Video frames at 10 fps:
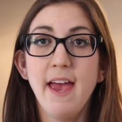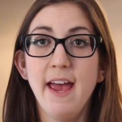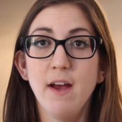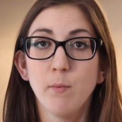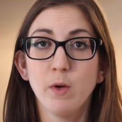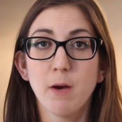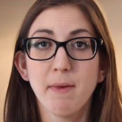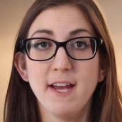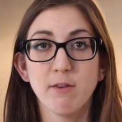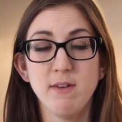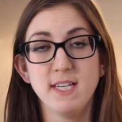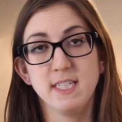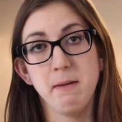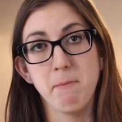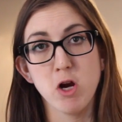And we are planning to read
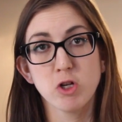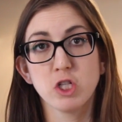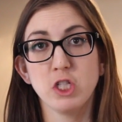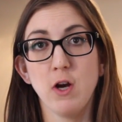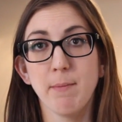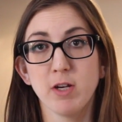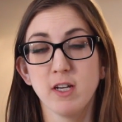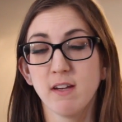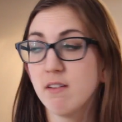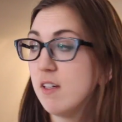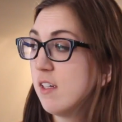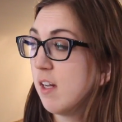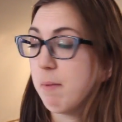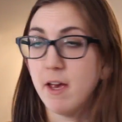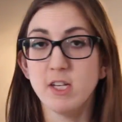this in March, so I'm going to
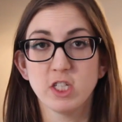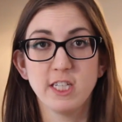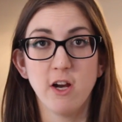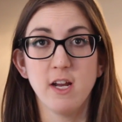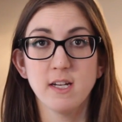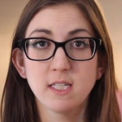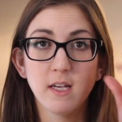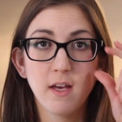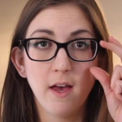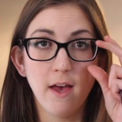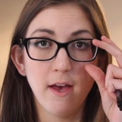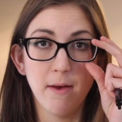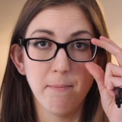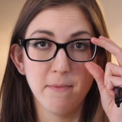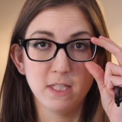probably just start it
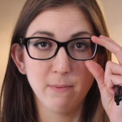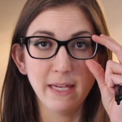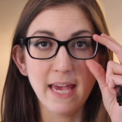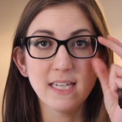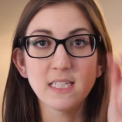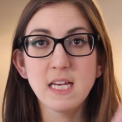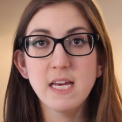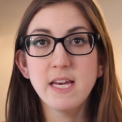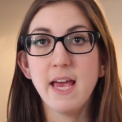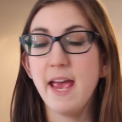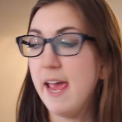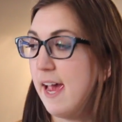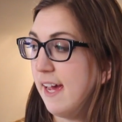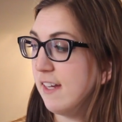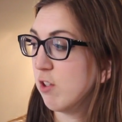this weekend.
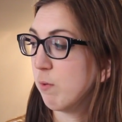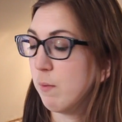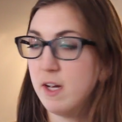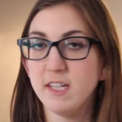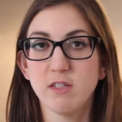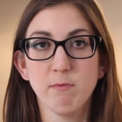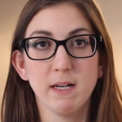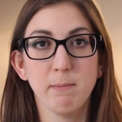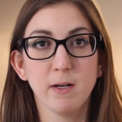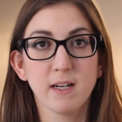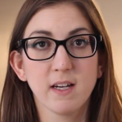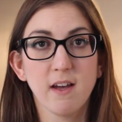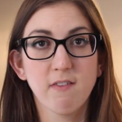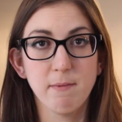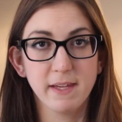And we wanted to read a book
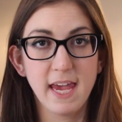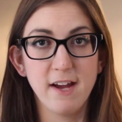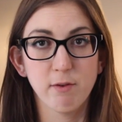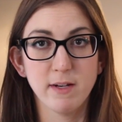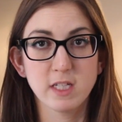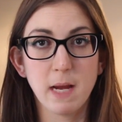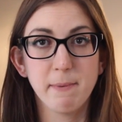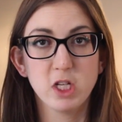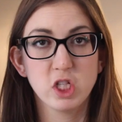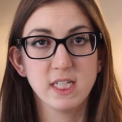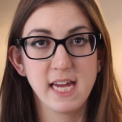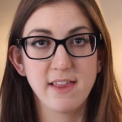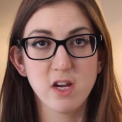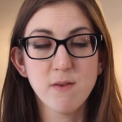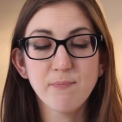from the Canada Reads competition
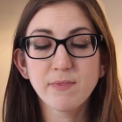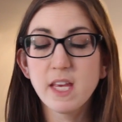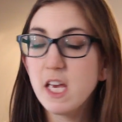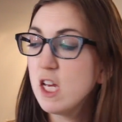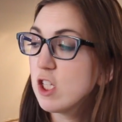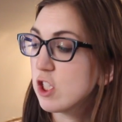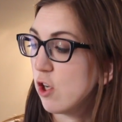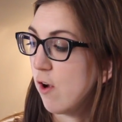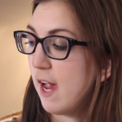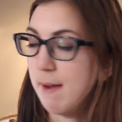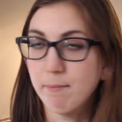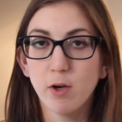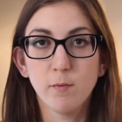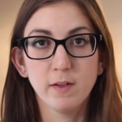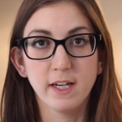together, so
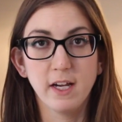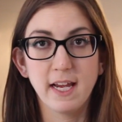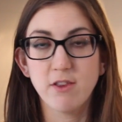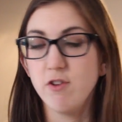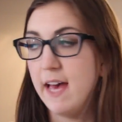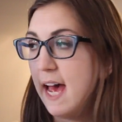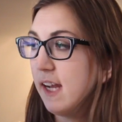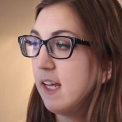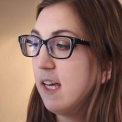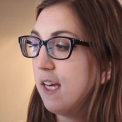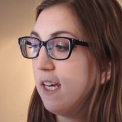I'm hopefully going to get through that.